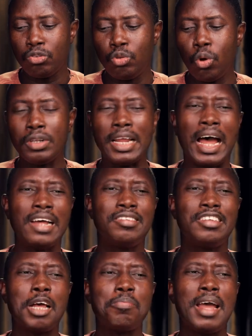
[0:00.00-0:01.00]
Don't
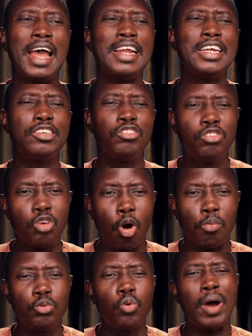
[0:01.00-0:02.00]
accept any
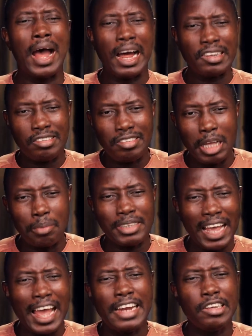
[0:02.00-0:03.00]
job. Don't
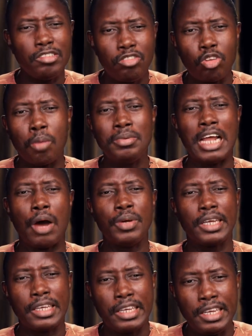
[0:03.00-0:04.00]
accept any job that
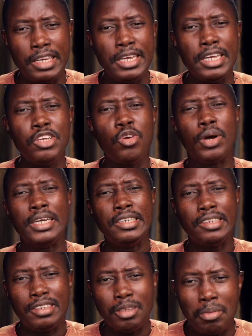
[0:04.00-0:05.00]
will kill your
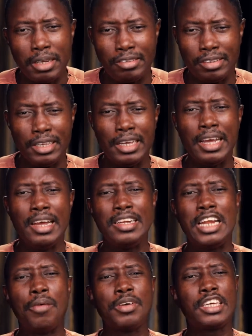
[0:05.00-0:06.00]
intimacy,
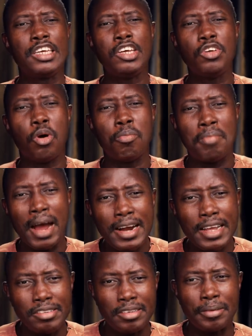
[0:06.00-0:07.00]
that will kill your
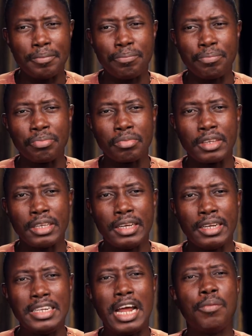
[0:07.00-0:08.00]
marriage,
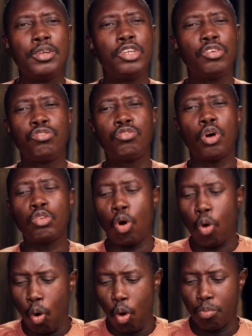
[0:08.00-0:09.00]
that will destroy
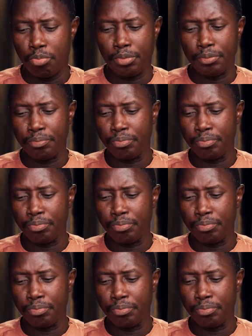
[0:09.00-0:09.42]
your home.